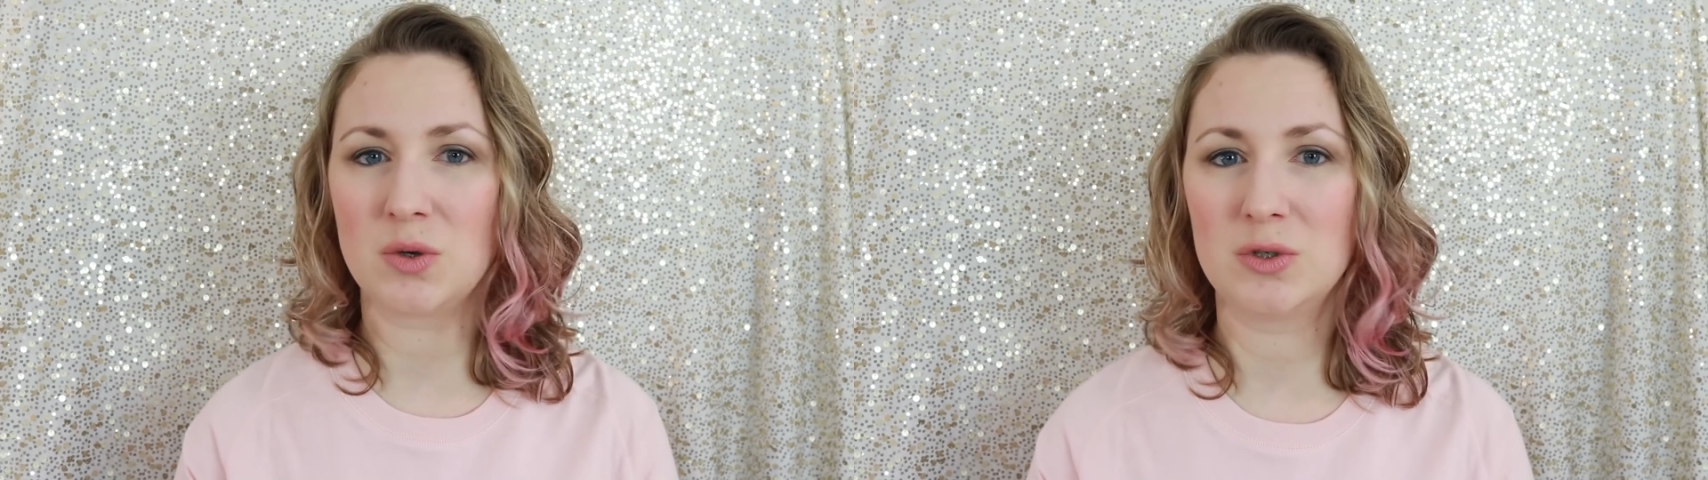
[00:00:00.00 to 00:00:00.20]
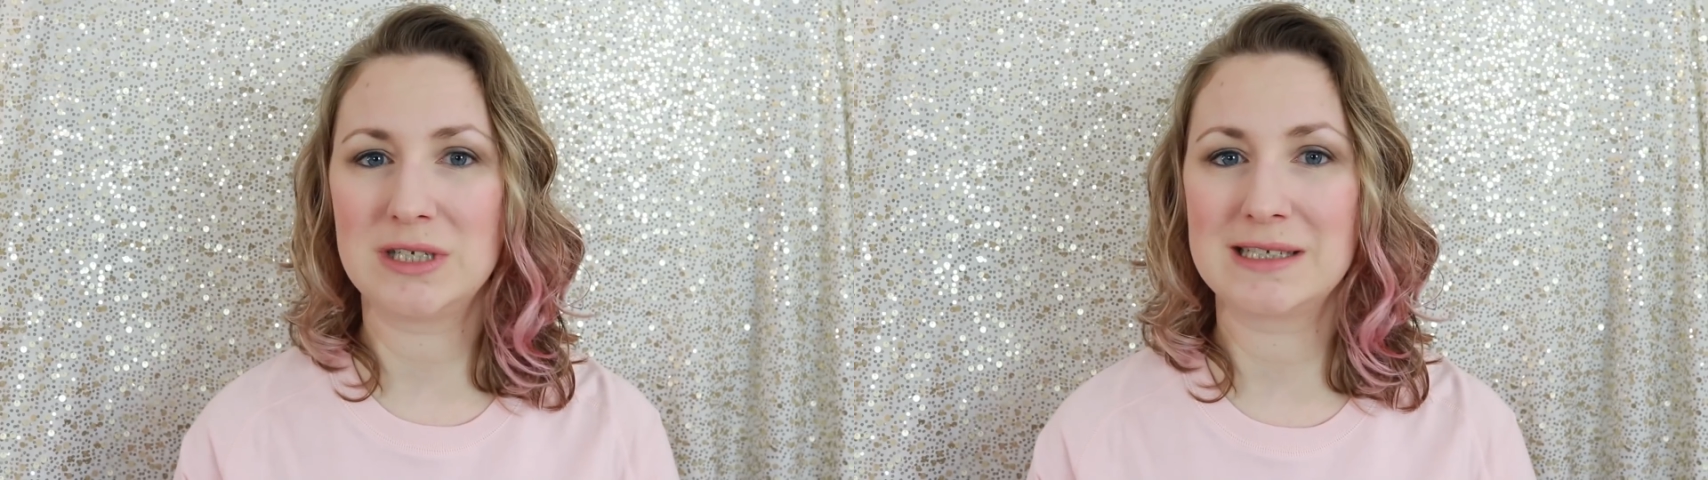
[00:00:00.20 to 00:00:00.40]

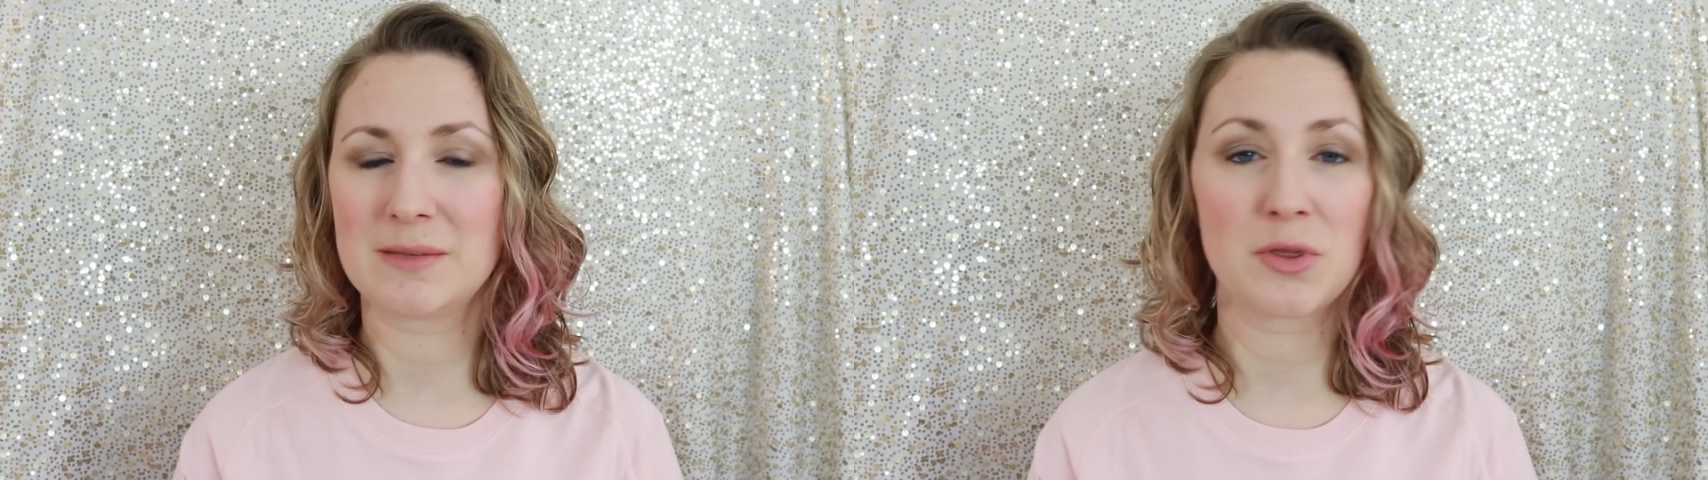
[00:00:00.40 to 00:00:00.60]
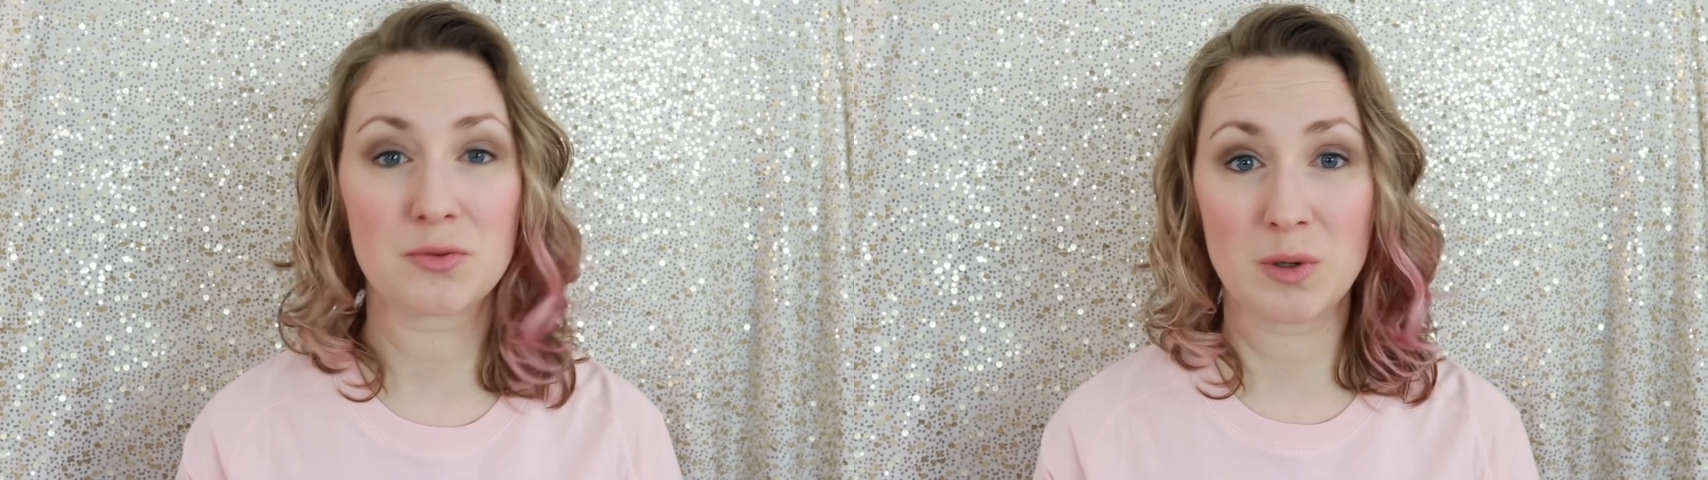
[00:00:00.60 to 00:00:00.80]

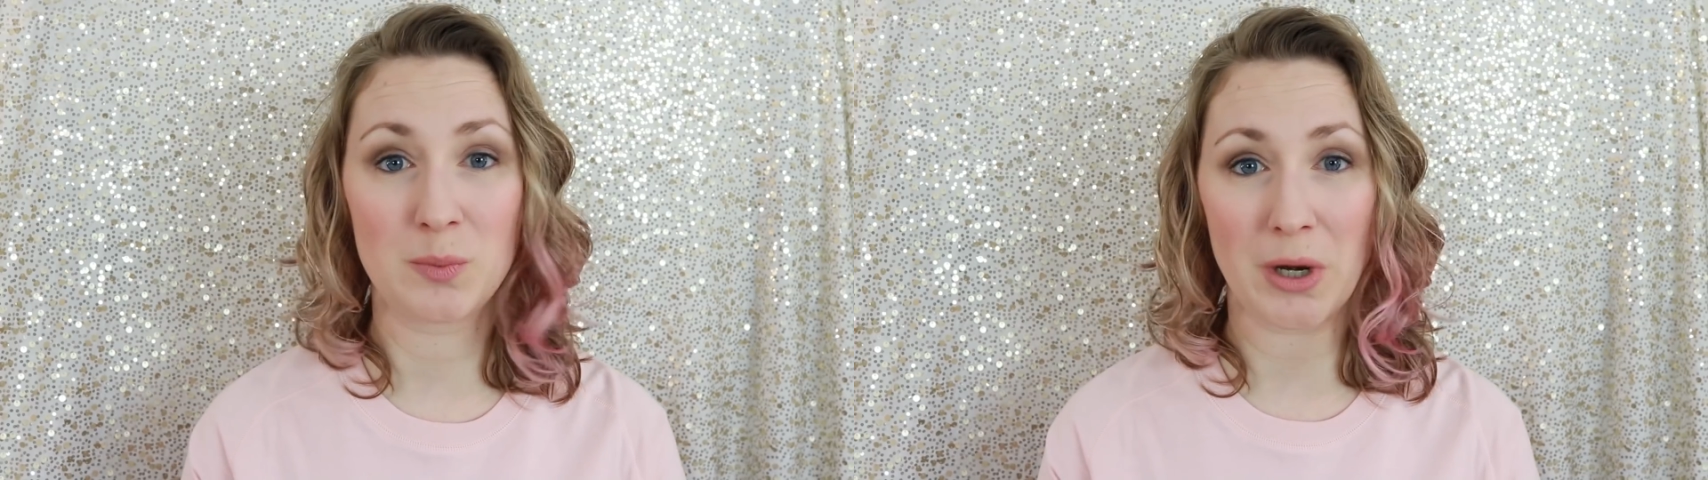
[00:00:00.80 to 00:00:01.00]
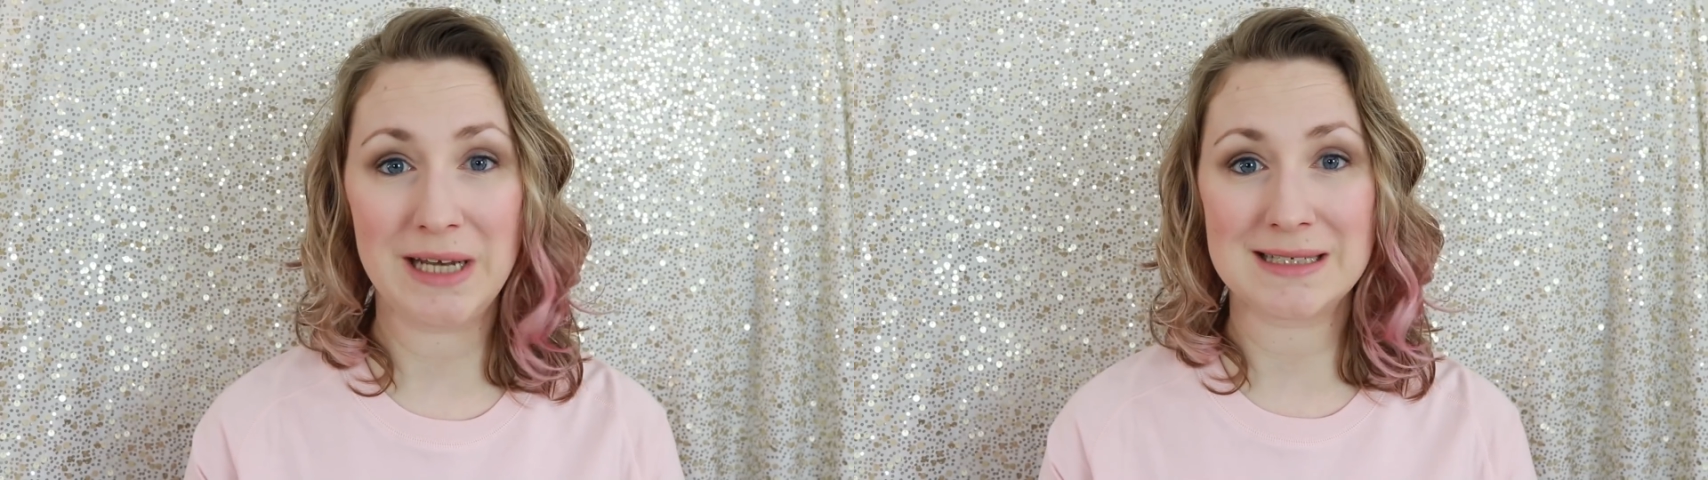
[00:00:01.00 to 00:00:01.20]
autism through
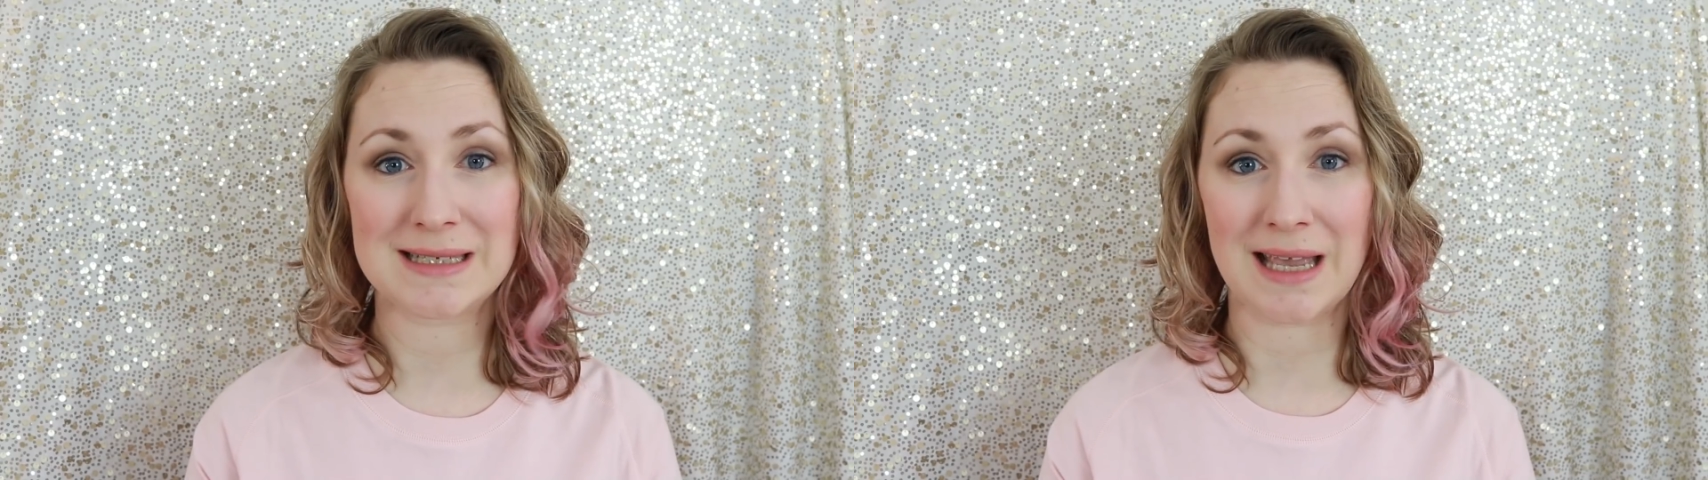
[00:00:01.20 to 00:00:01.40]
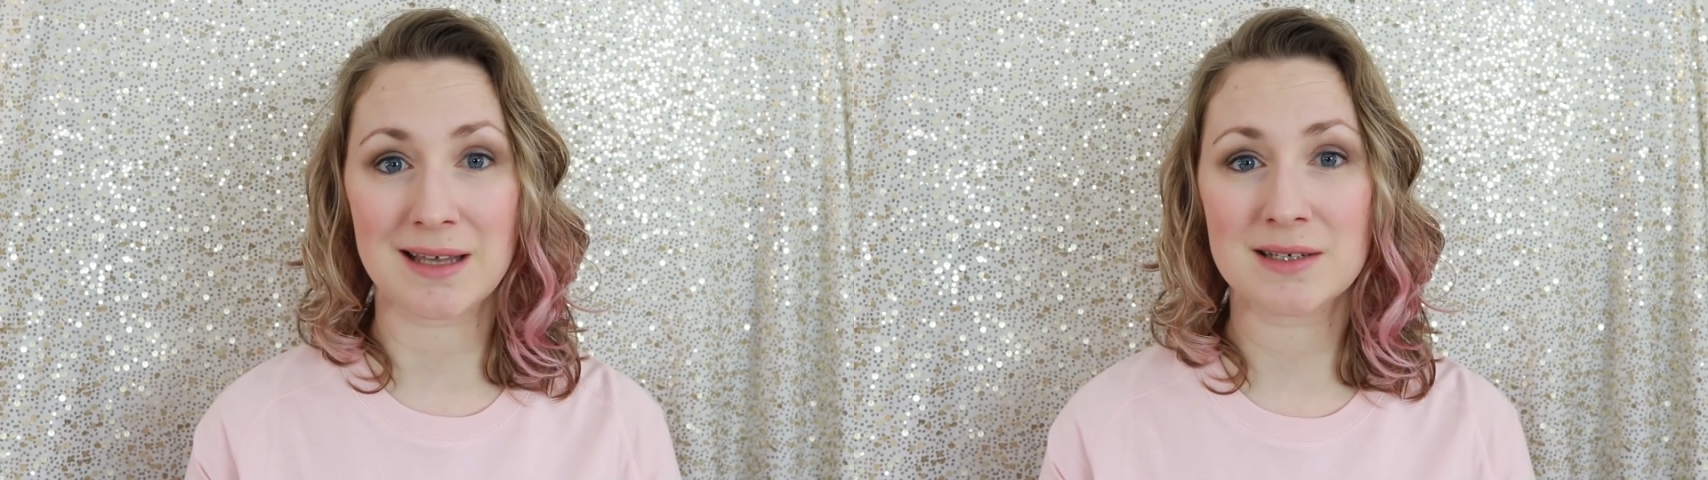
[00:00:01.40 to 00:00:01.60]
a brain
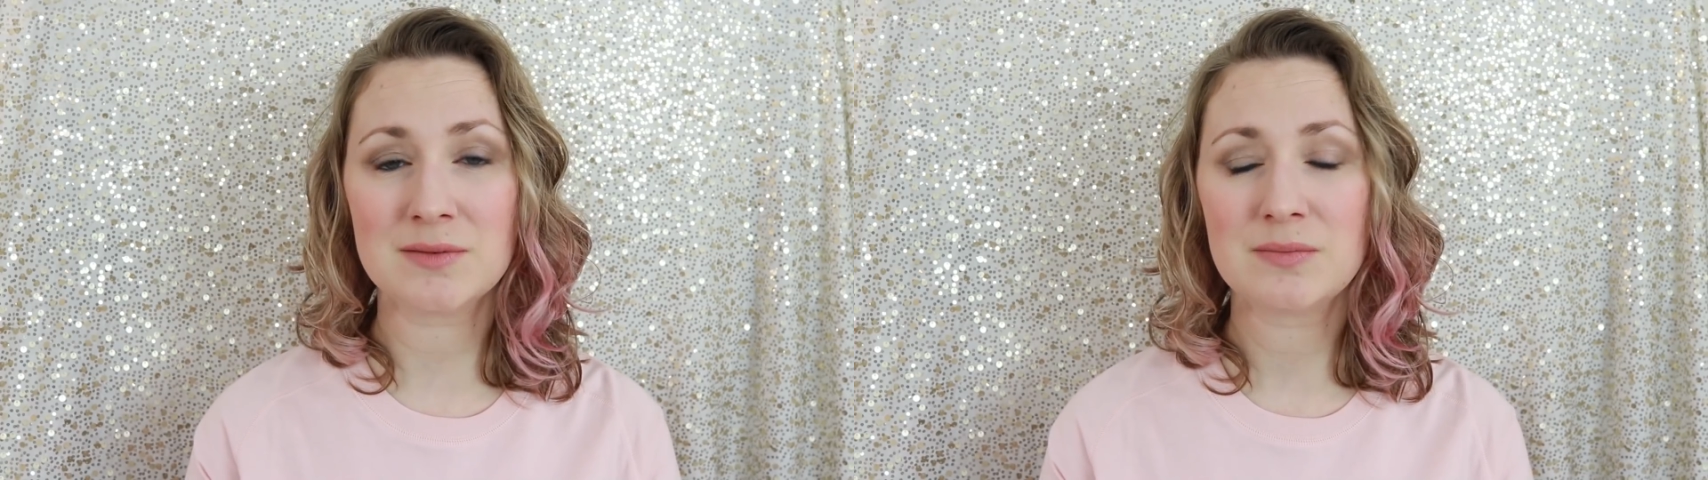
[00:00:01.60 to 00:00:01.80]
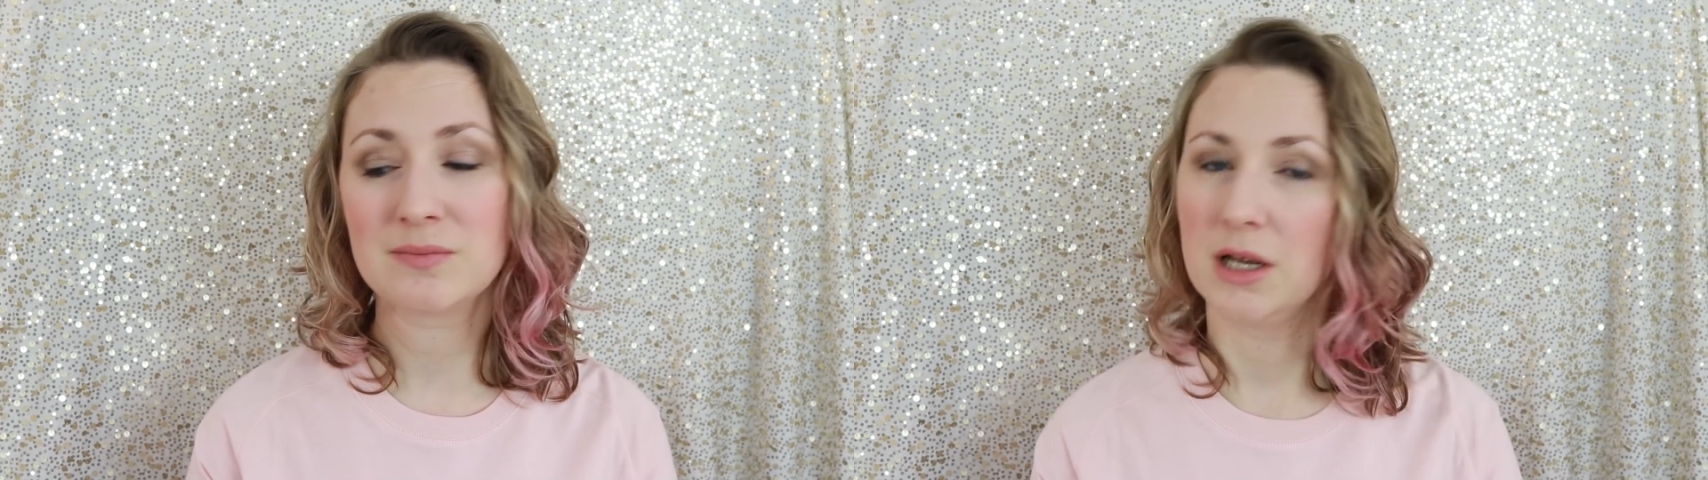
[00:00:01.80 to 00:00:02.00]
scan.